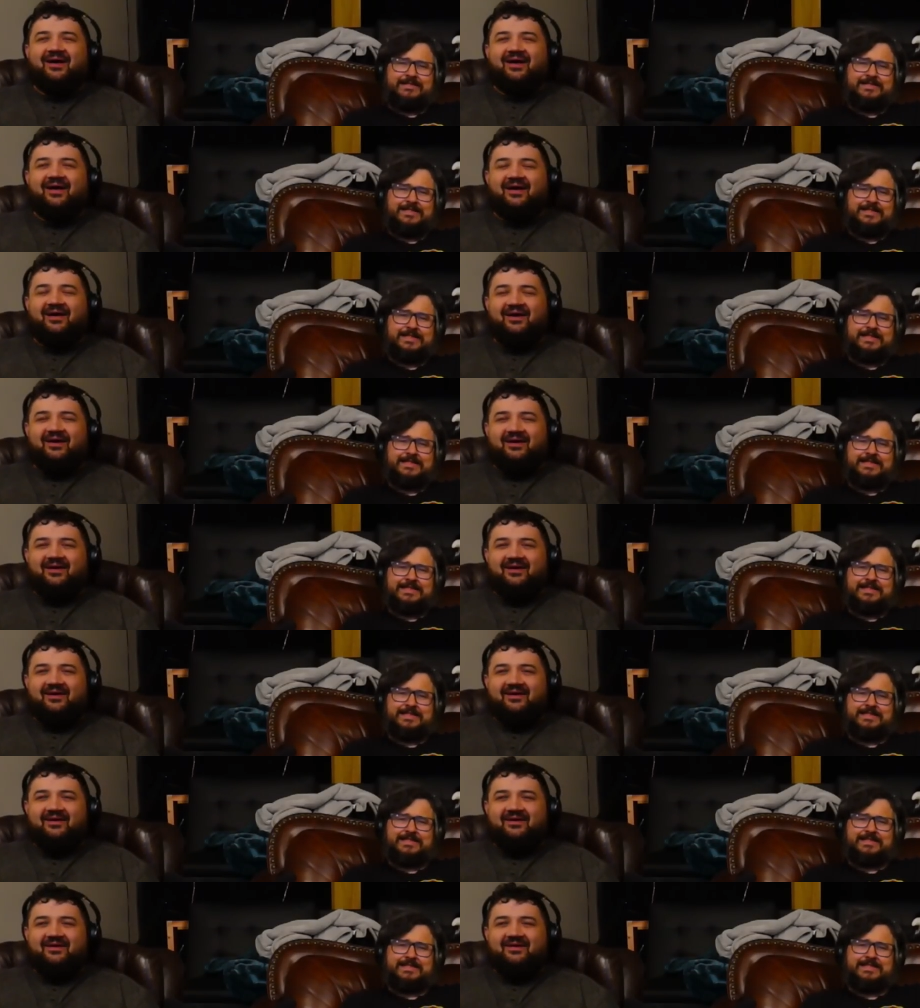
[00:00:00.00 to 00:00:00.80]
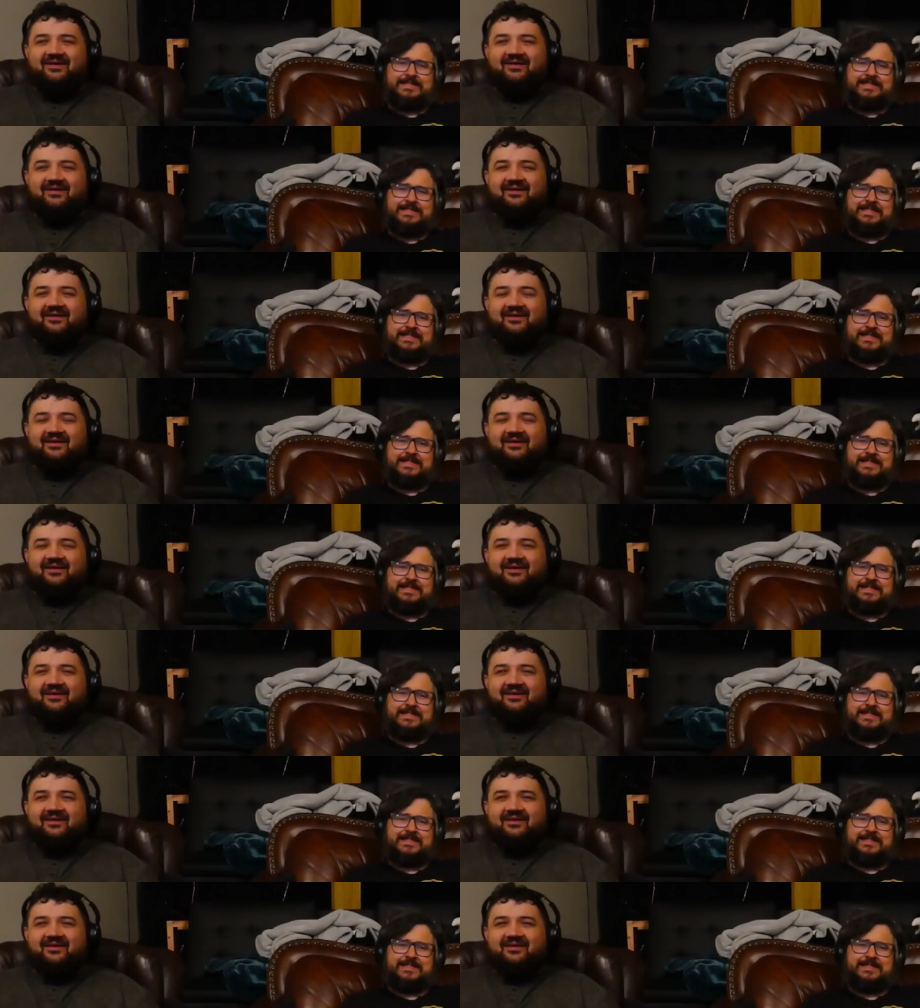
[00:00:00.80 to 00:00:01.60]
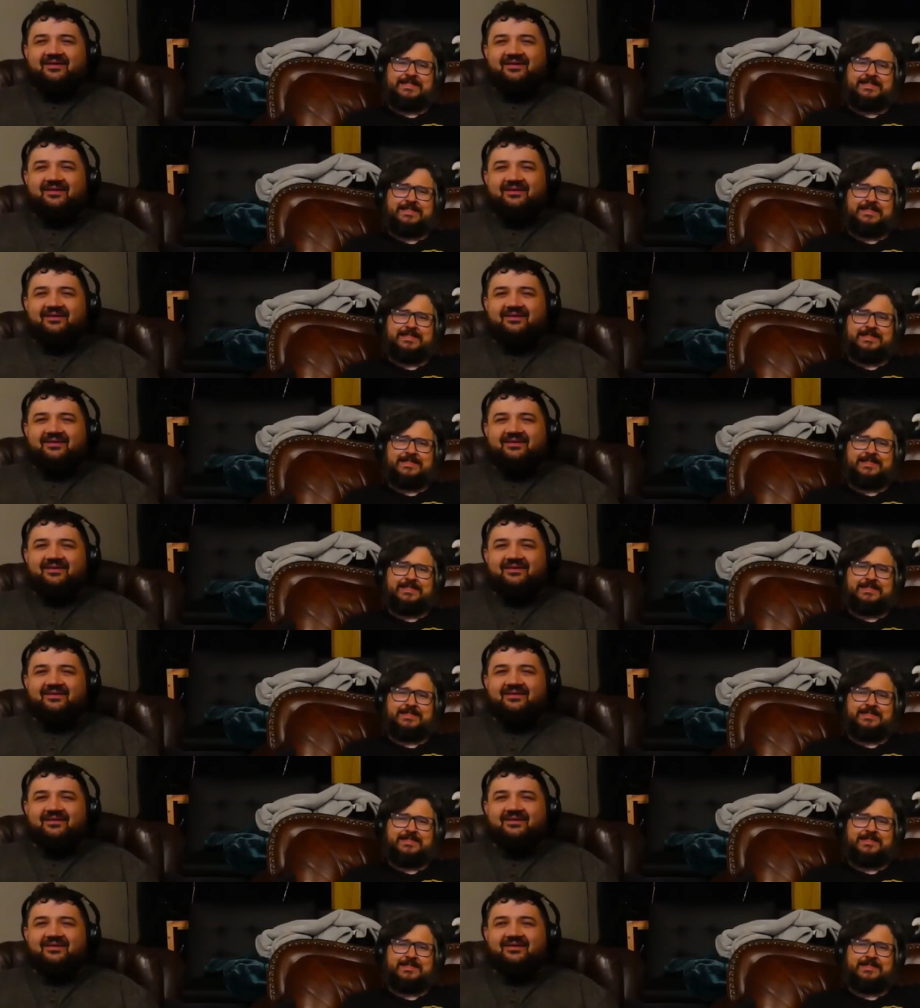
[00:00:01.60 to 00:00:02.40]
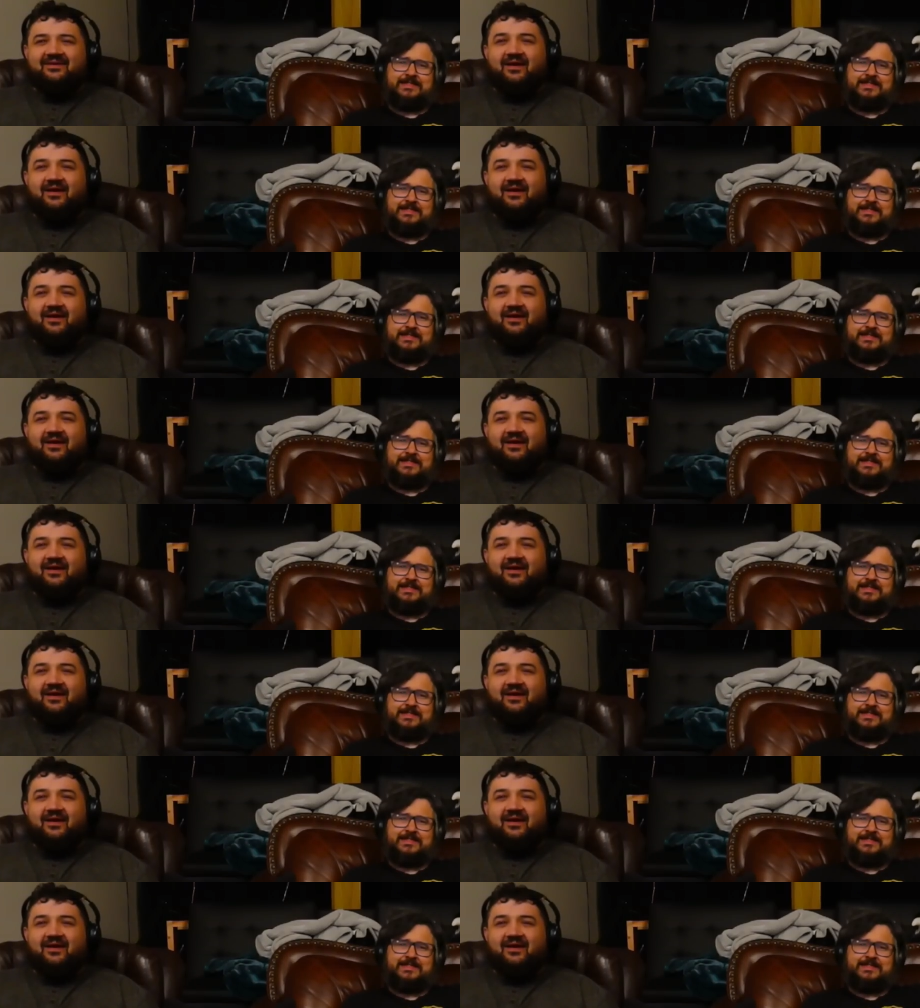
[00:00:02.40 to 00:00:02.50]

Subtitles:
(no one is talking)